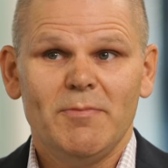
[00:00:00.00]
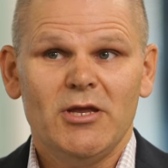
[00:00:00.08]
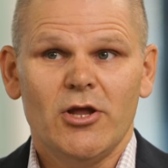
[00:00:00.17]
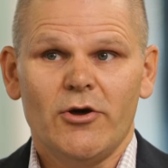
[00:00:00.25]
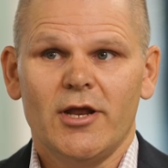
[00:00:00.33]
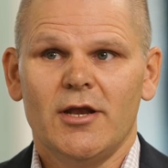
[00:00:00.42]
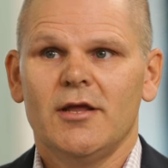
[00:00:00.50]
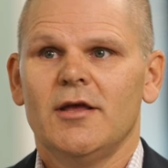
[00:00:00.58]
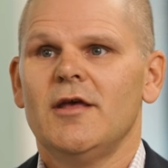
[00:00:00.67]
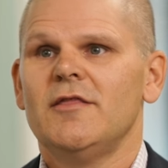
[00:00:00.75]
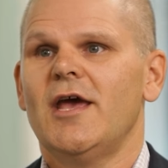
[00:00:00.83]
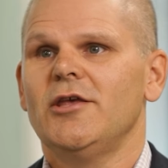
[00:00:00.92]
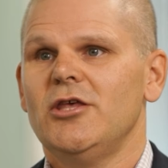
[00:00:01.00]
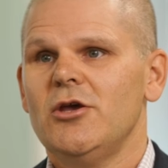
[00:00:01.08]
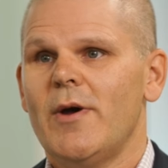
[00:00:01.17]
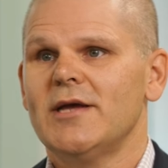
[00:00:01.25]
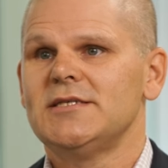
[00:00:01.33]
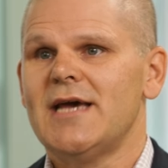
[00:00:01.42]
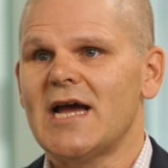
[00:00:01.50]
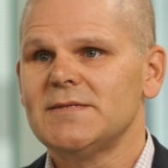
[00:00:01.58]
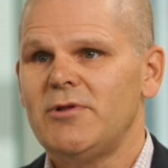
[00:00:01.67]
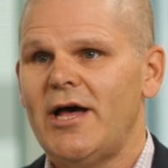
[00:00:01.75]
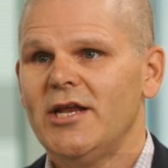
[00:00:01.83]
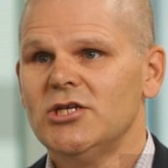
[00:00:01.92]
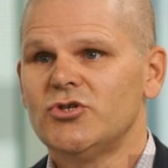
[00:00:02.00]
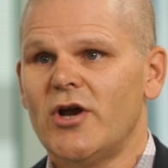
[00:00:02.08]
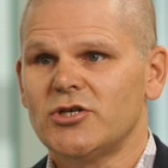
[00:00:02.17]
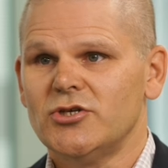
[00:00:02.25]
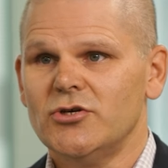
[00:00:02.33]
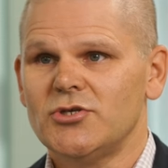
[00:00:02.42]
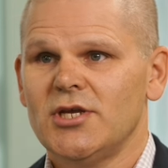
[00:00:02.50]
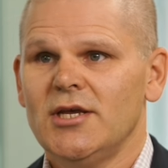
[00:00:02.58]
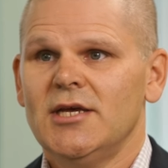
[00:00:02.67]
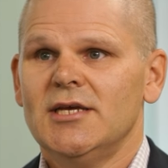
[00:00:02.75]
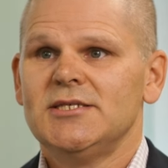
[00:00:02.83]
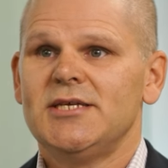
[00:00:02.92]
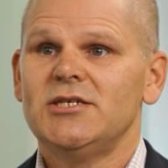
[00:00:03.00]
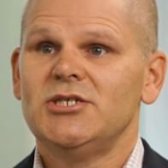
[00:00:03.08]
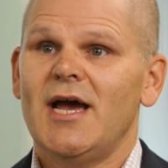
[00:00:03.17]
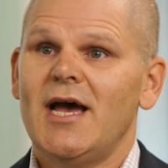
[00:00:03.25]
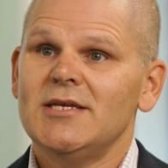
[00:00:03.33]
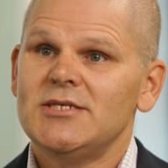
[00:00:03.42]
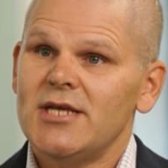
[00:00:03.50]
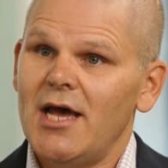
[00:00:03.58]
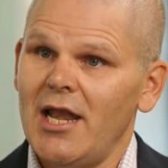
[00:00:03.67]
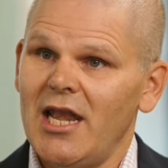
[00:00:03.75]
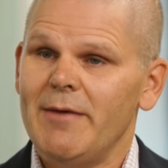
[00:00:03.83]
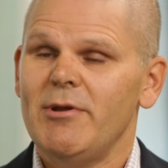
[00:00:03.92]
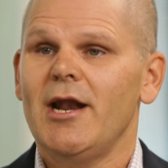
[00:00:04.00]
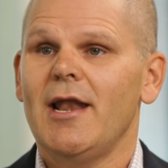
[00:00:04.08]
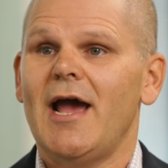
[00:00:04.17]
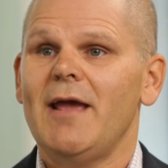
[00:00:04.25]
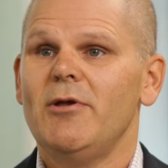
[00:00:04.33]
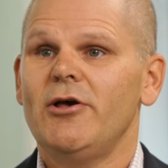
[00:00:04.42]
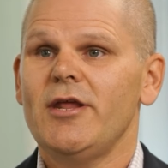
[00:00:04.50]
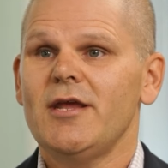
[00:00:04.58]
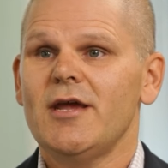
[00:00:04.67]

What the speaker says: be noted that U.S. tax planning structures, such as a limited liability